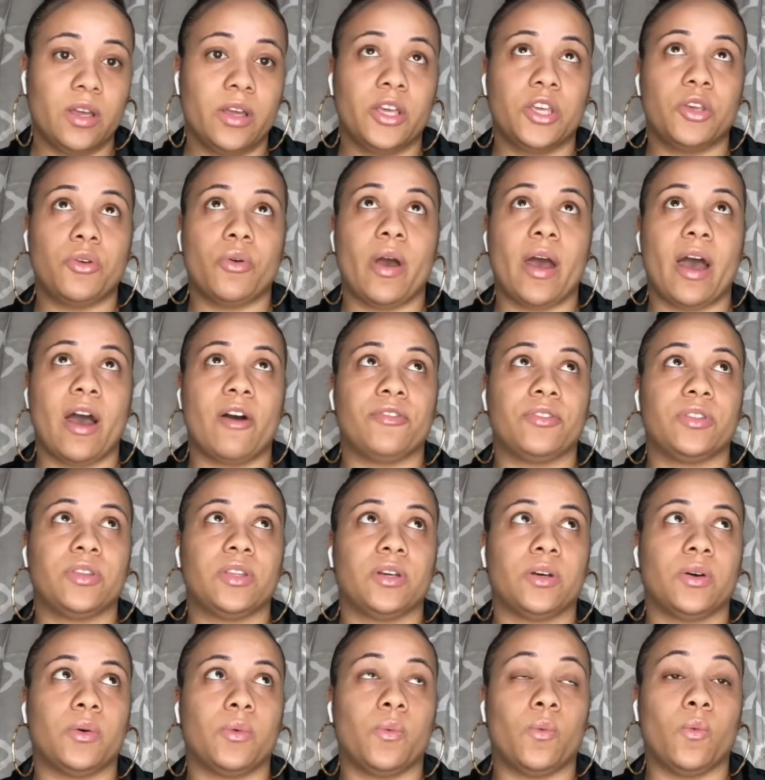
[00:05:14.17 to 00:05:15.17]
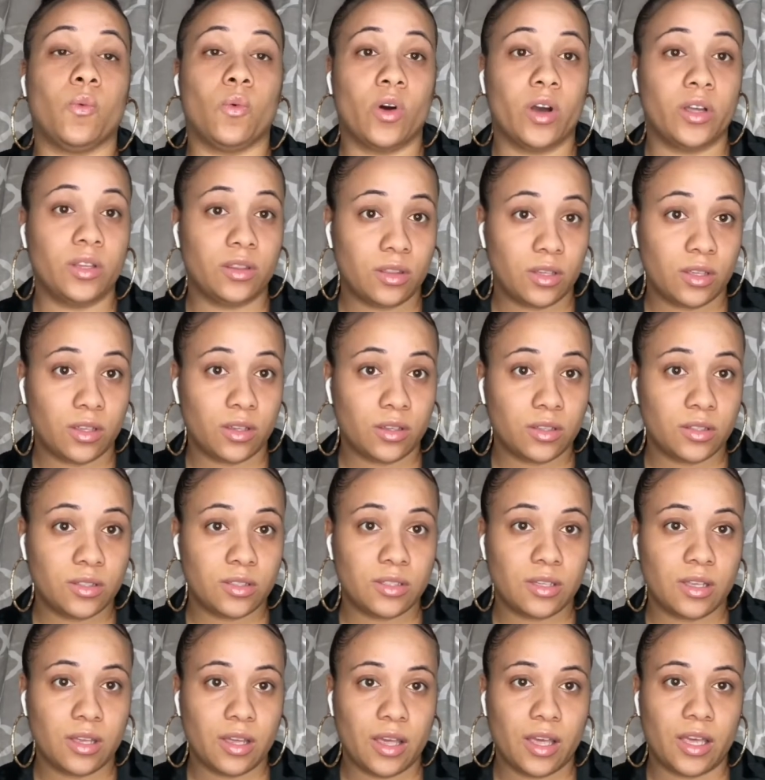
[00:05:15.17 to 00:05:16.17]
You have to want this,
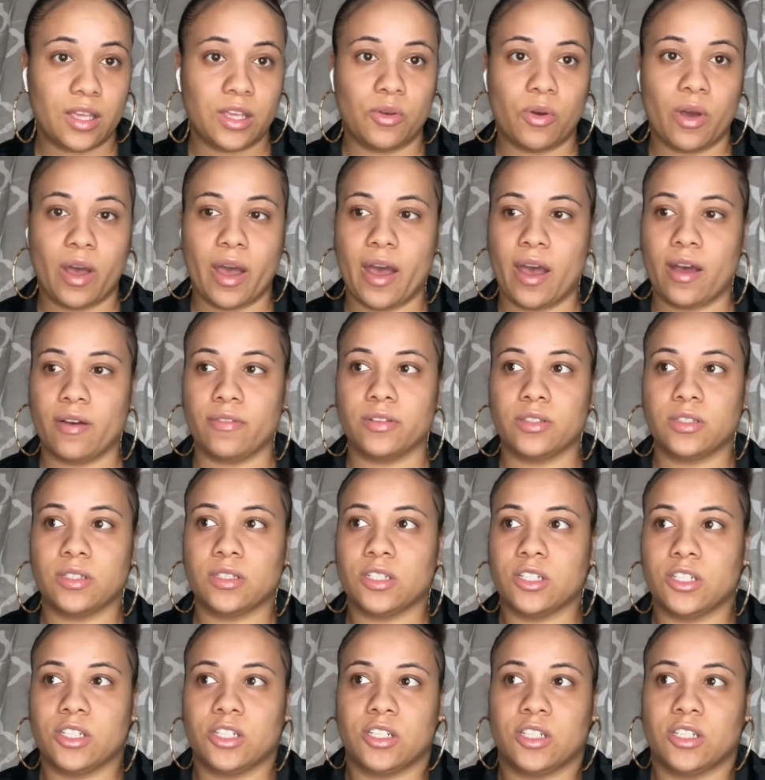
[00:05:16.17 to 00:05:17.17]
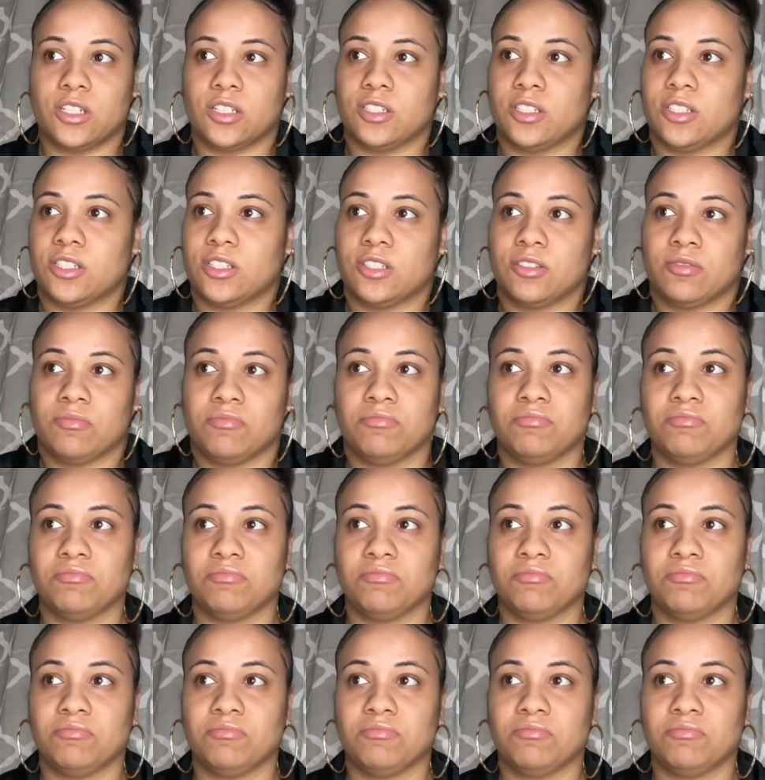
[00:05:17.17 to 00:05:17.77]
and you have to just